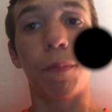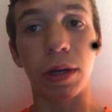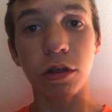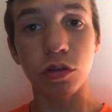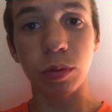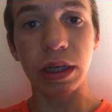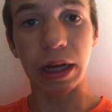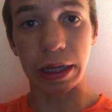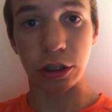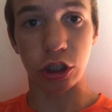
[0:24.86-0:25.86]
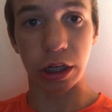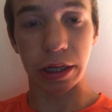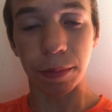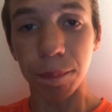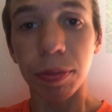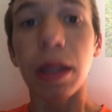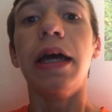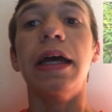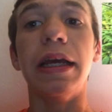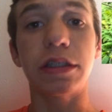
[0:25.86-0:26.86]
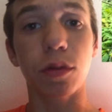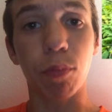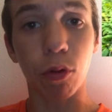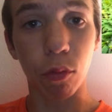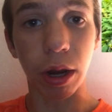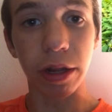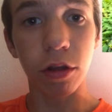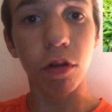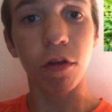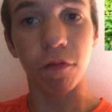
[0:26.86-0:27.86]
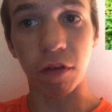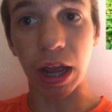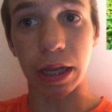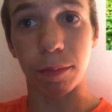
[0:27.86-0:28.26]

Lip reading: The Bittersweet Nightshade is a perennial vine,